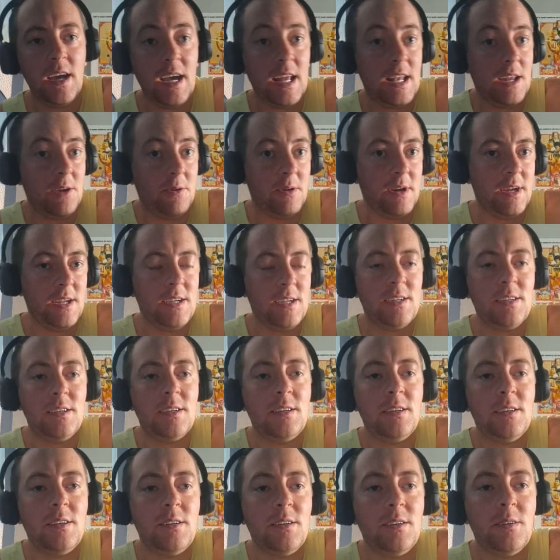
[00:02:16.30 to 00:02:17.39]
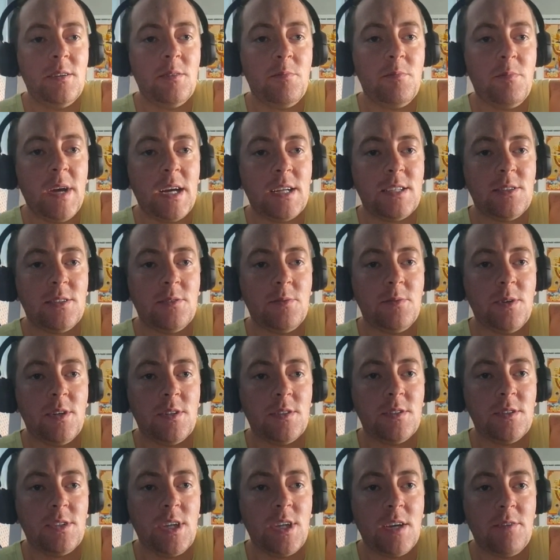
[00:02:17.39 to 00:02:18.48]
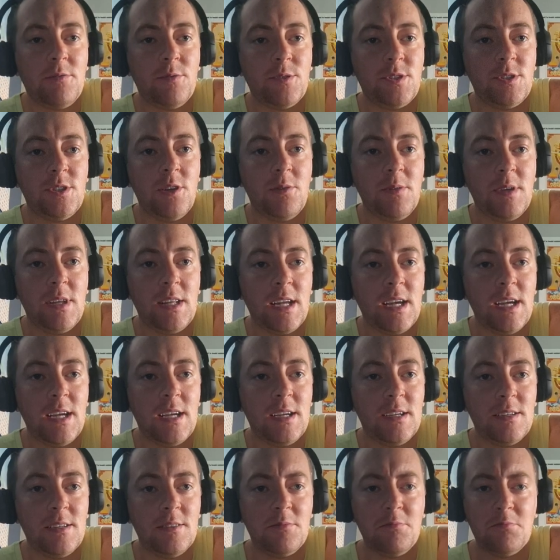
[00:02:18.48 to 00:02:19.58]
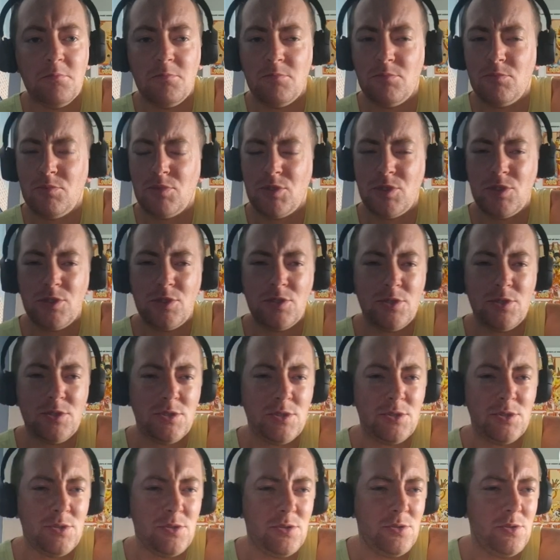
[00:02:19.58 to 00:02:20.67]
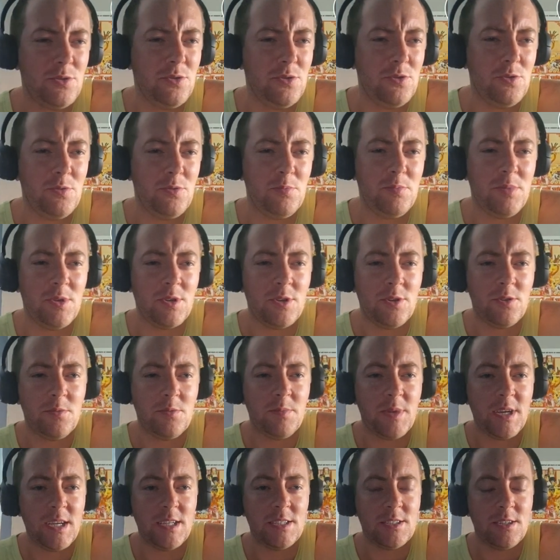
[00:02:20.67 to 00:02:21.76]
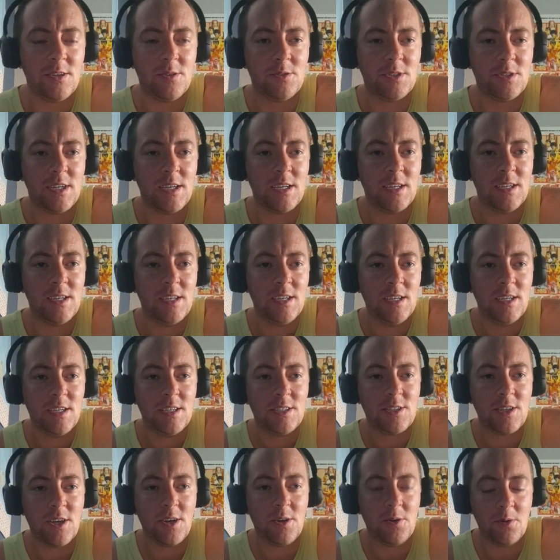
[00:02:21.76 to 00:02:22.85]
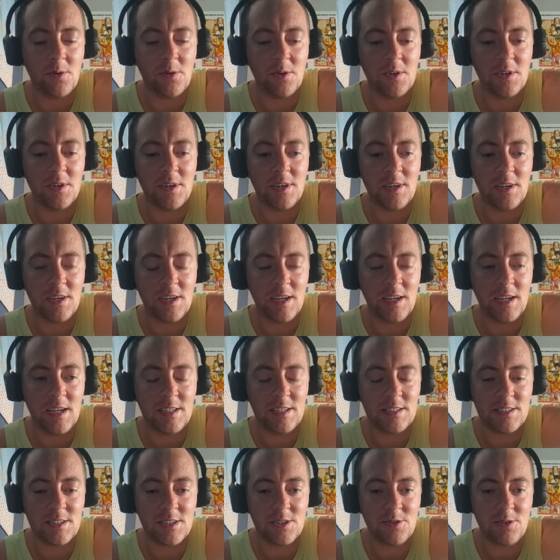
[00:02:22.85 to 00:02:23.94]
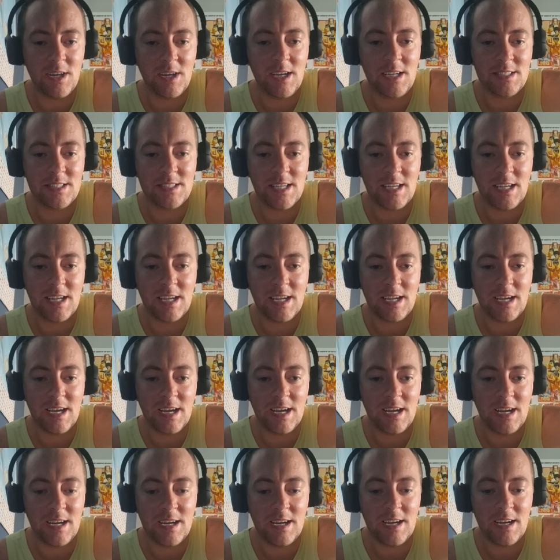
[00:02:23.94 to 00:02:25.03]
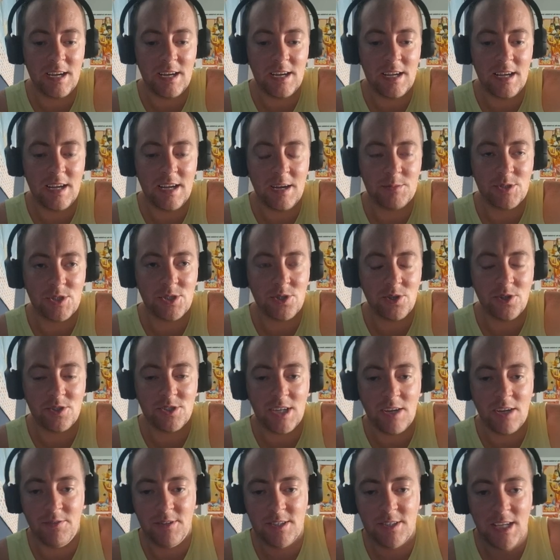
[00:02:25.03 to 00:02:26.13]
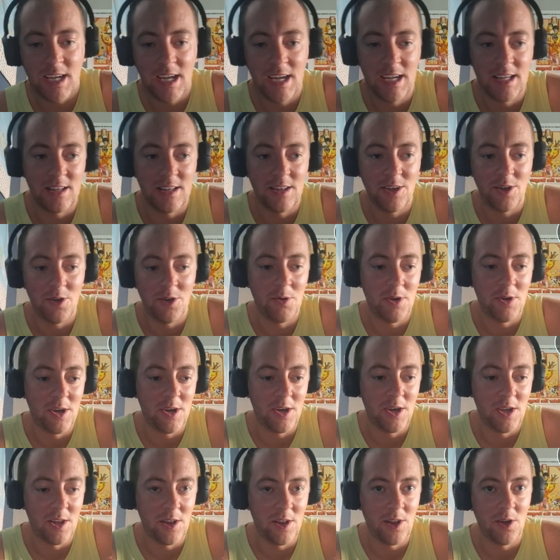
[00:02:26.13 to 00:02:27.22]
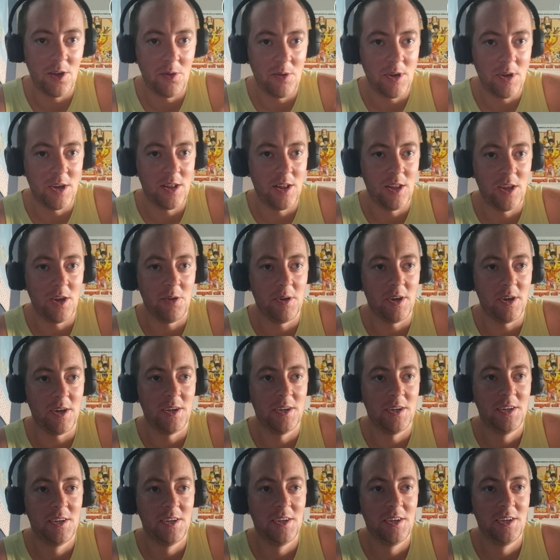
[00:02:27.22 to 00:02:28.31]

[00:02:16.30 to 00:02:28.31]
Anyway, back to what Geoff was doing there. Super good bass notes here. So it's crazy. I'm sure Geoff is getting lower and lower and lower